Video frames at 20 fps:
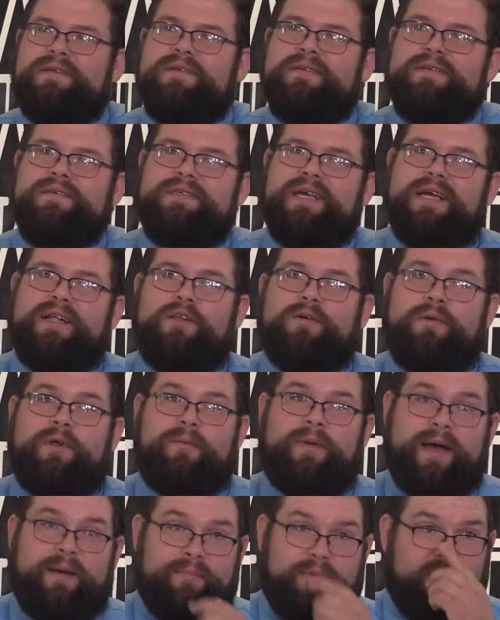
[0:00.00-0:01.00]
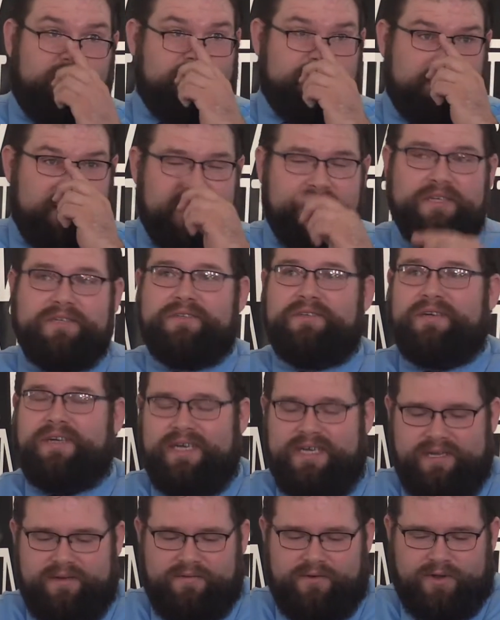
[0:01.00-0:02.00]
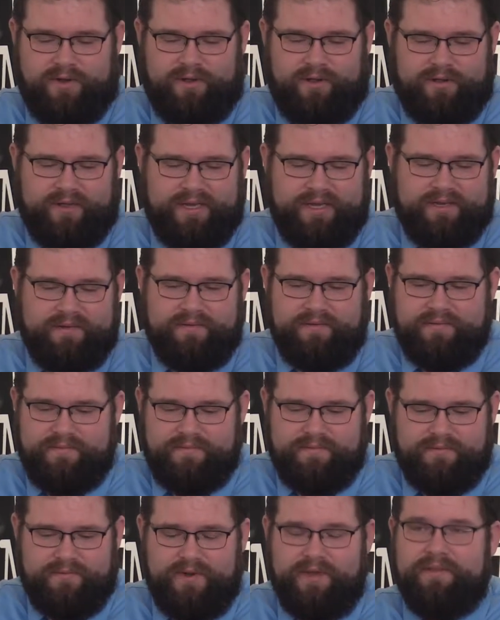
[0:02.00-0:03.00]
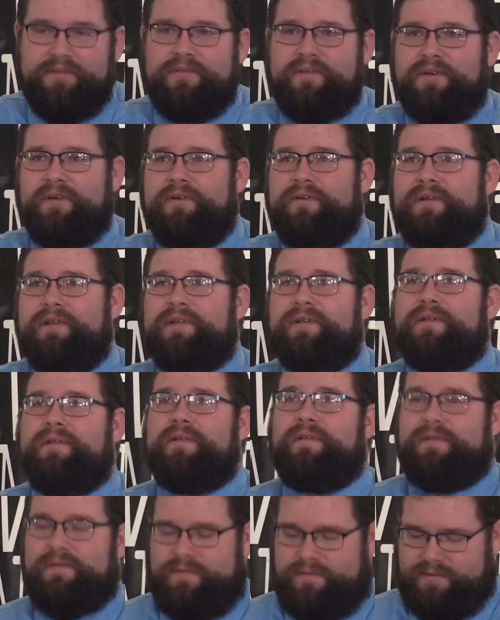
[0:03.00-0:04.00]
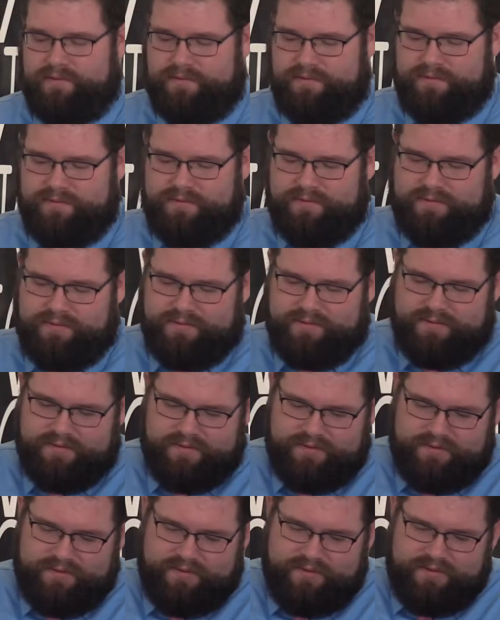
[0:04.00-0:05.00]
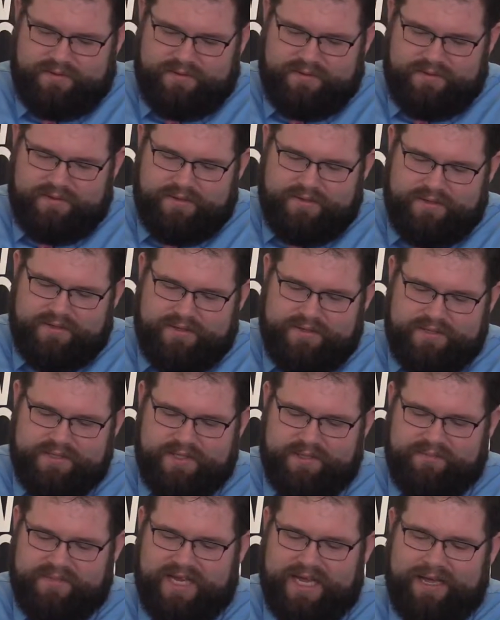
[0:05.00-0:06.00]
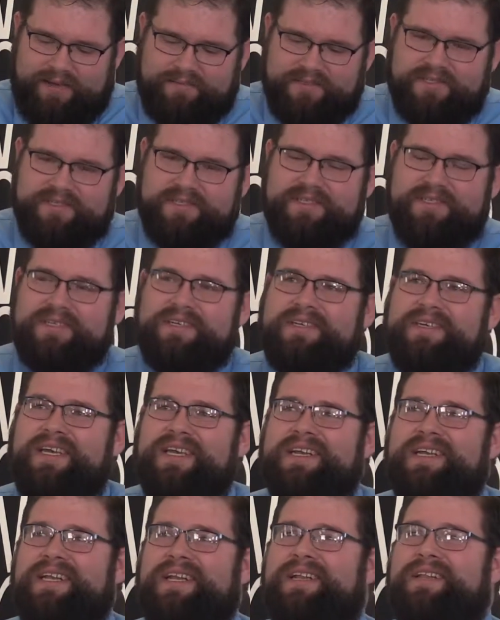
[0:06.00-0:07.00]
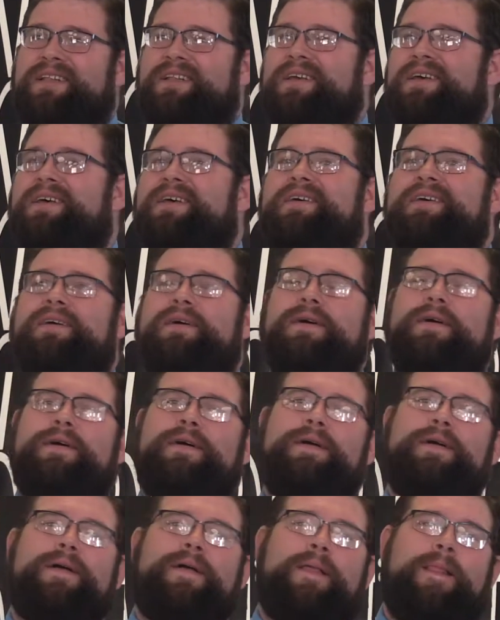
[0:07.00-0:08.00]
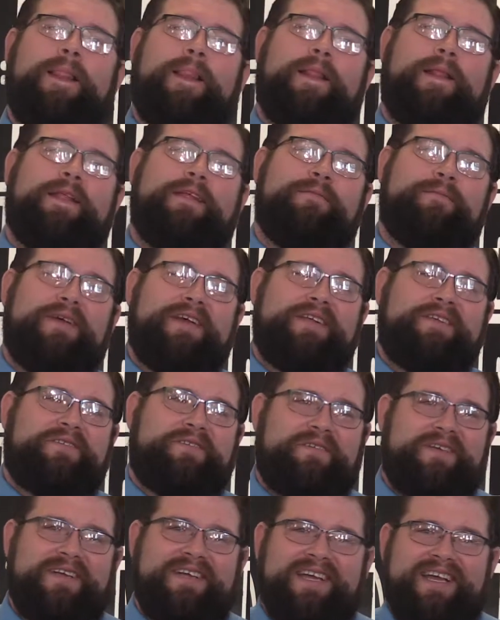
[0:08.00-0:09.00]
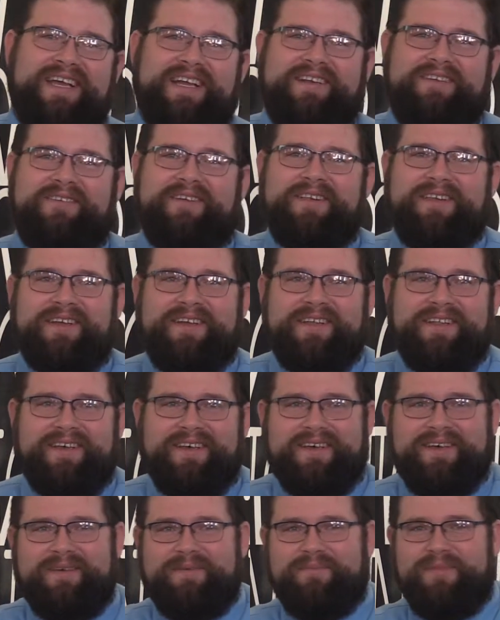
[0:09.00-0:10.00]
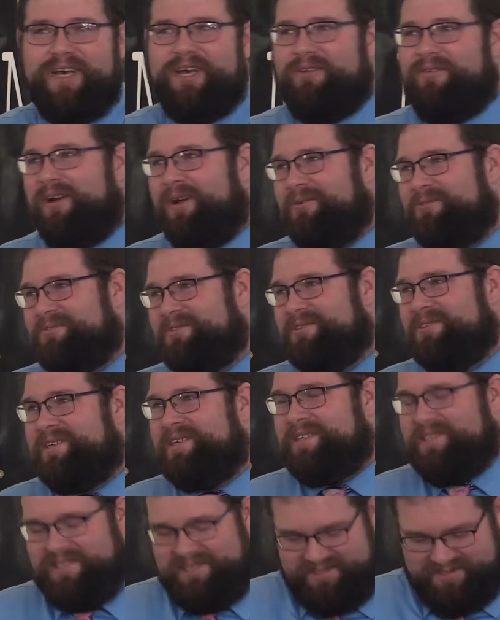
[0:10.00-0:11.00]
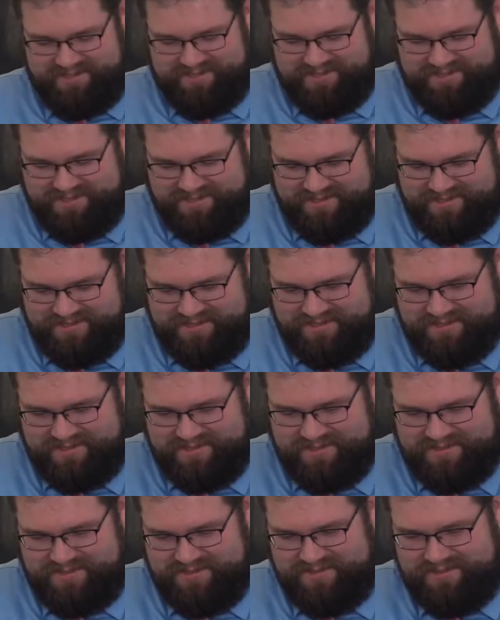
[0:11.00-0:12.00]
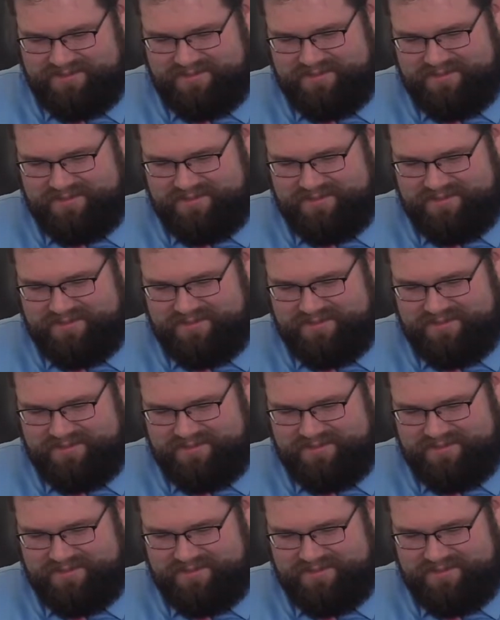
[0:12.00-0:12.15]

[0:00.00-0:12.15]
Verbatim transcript: sang a little bit about Paul's ministry and what all he went through, and sometimes getting in the ministry ain't really the bed of roses, is it? No, sir.